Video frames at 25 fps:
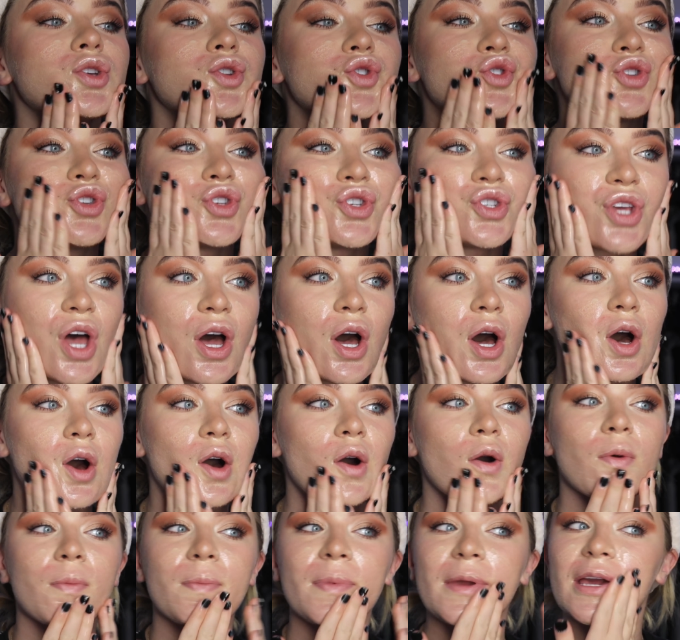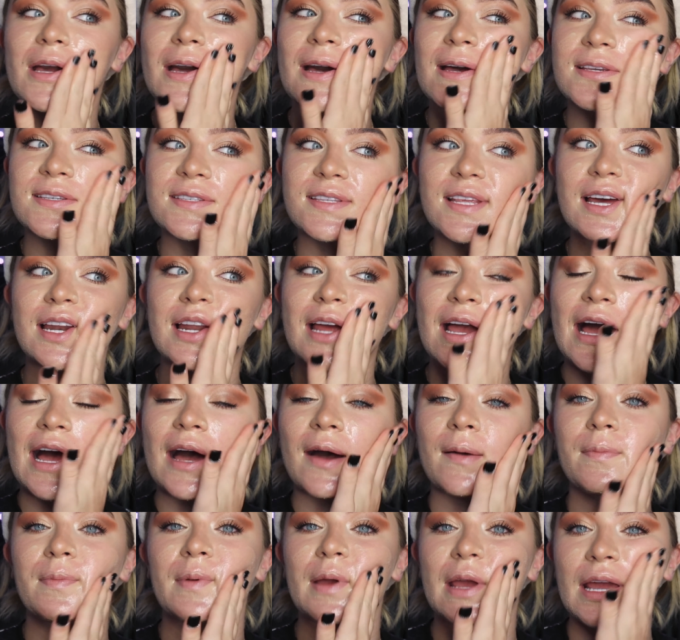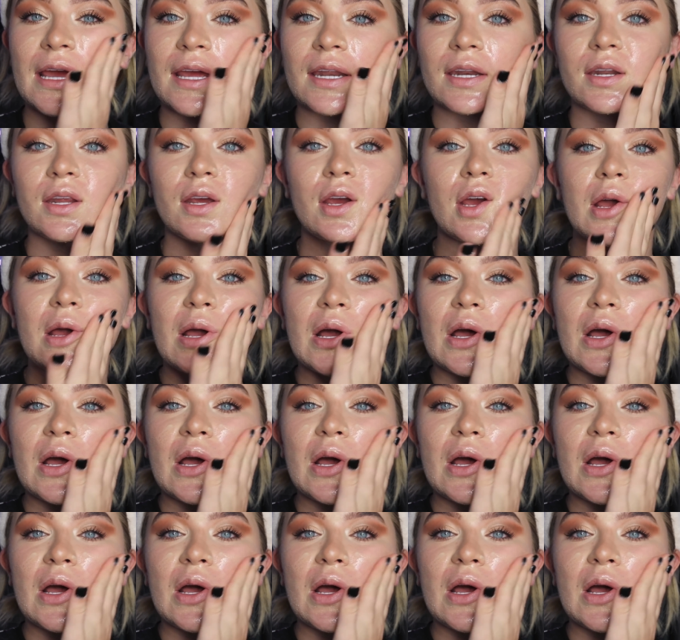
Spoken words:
So because that happened,